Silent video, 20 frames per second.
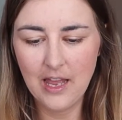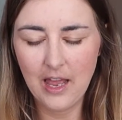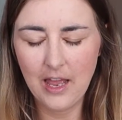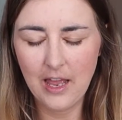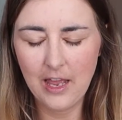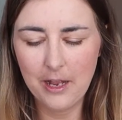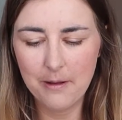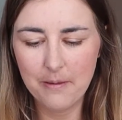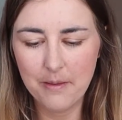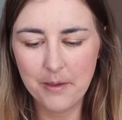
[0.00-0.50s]

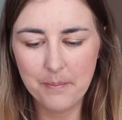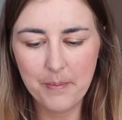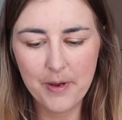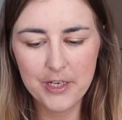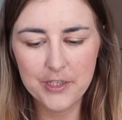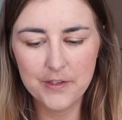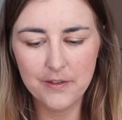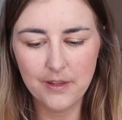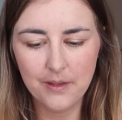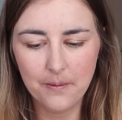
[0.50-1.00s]

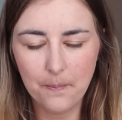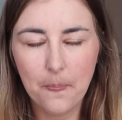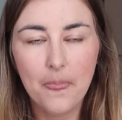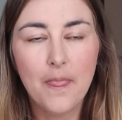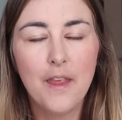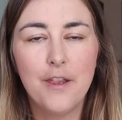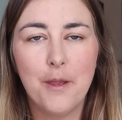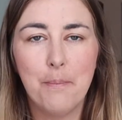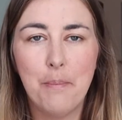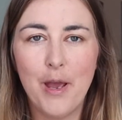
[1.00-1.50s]
The
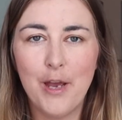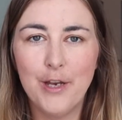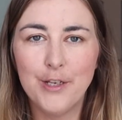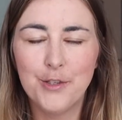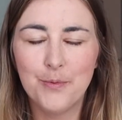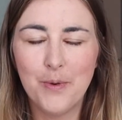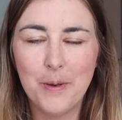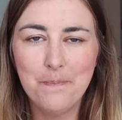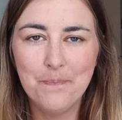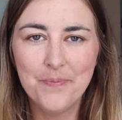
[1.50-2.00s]

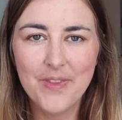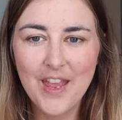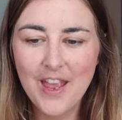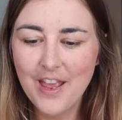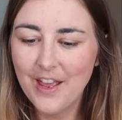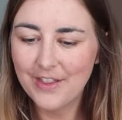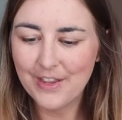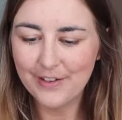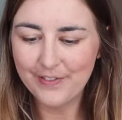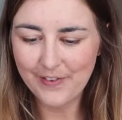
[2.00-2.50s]

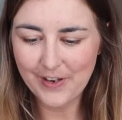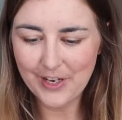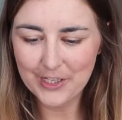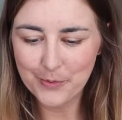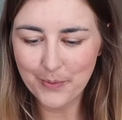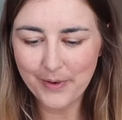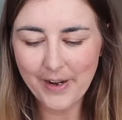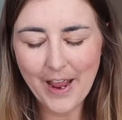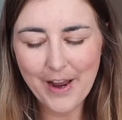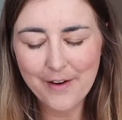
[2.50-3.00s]

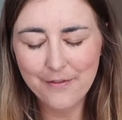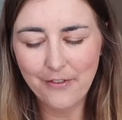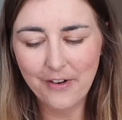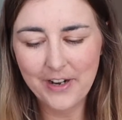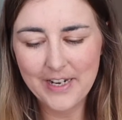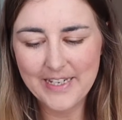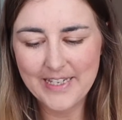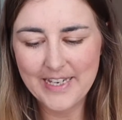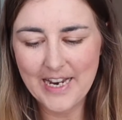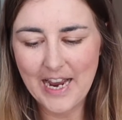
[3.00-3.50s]
first one I've
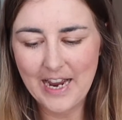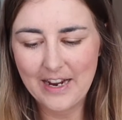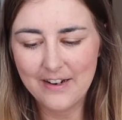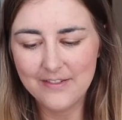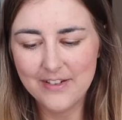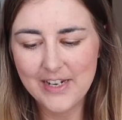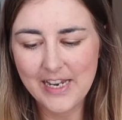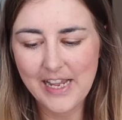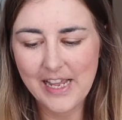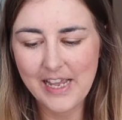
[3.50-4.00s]
written
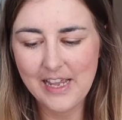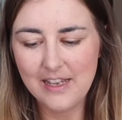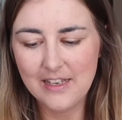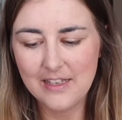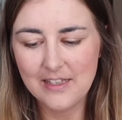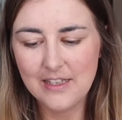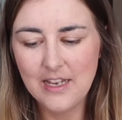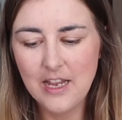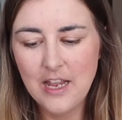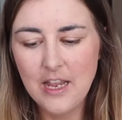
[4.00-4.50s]
down
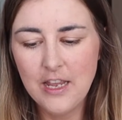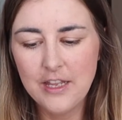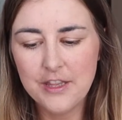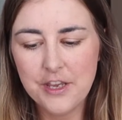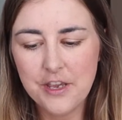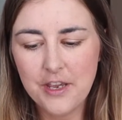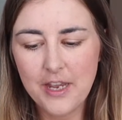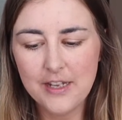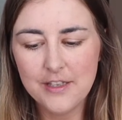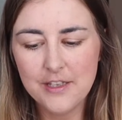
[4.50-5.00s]
is
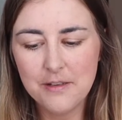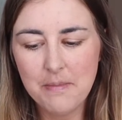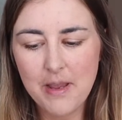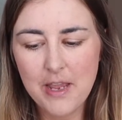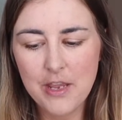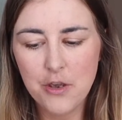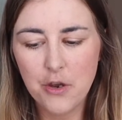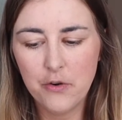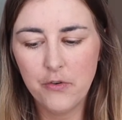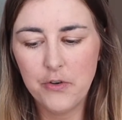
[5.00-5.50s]
that you get to
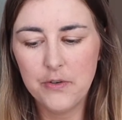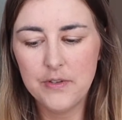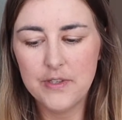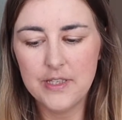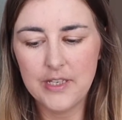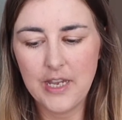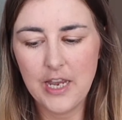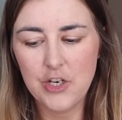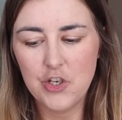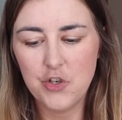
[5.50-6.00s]
make your own
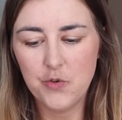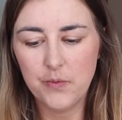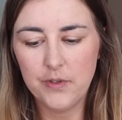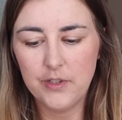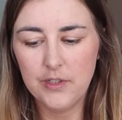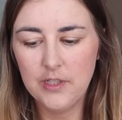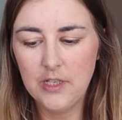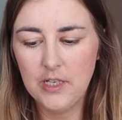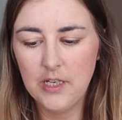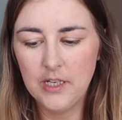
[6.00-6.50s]

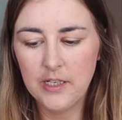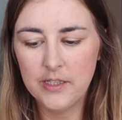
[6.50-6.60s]
schedule.